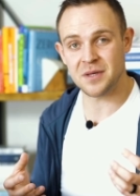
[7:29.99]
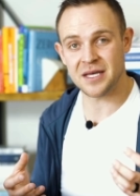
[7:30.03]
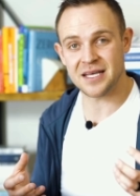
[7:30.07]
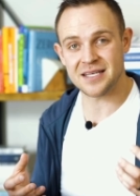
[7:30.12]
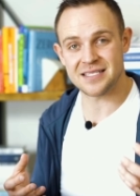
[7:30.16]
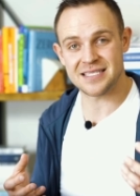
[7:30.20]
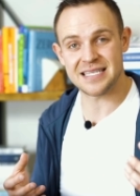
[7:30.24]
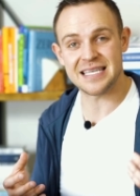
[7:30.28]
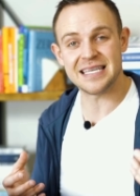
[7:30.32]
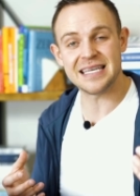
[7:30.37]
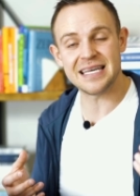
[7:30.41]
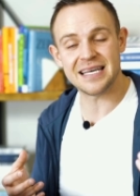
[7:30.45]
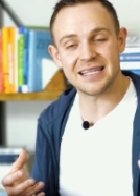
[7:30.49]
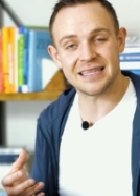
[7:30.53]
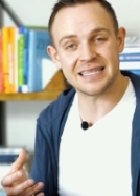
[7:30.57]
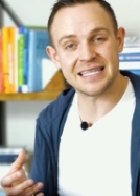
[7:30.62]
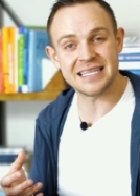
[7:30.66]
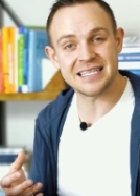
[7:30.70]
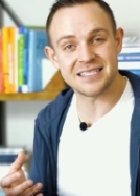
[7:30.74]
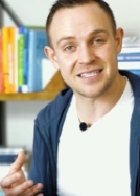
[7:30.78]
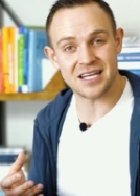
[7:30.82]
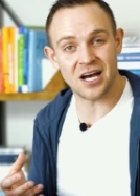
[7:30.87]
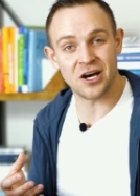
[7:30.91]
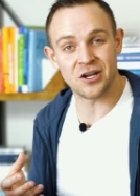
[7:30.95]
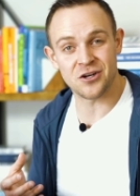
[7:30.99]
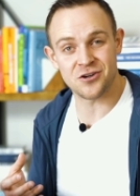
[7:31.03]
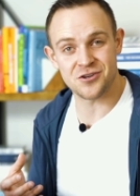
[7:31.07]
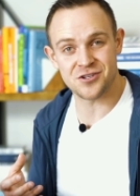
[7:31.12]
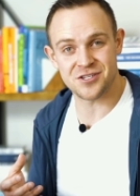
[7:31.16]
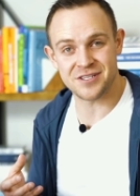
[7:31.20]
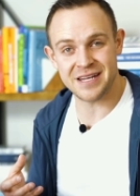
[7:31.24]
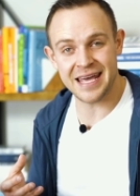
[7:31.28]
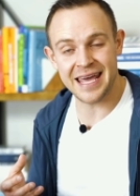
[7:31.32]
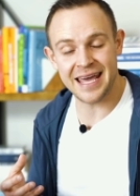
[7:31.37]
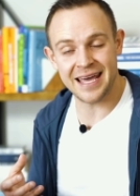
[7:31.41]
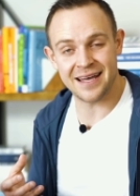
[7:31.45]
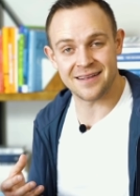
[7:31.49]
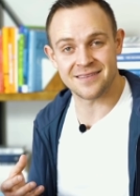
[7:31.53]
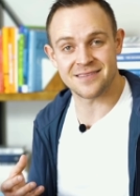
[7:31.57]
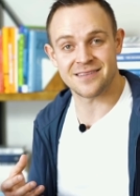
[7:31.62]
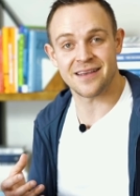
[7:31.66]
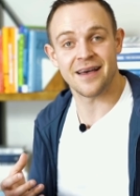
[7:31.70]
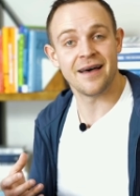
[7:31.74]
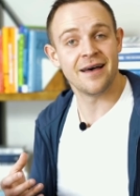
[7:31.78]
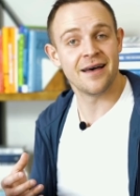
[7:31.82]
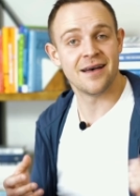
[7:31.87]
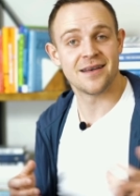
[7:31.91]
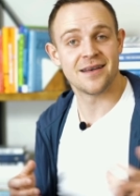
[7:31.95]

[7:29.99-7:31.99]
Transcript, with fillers: because he at least understands